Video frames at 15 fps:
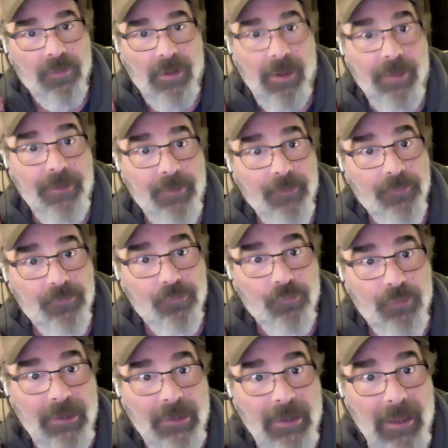And it was
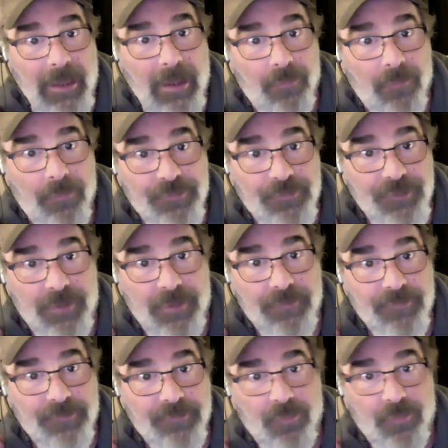really loud, the jets.
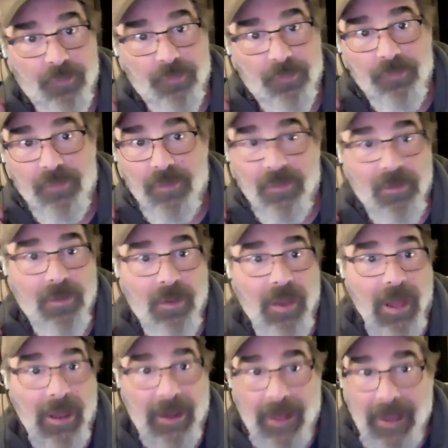So
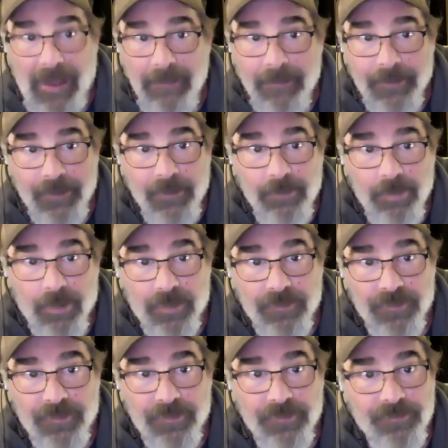I had my earplugs
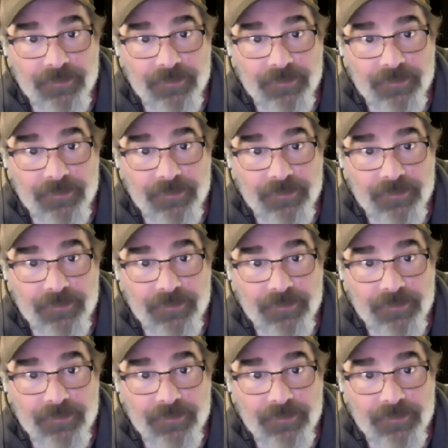in.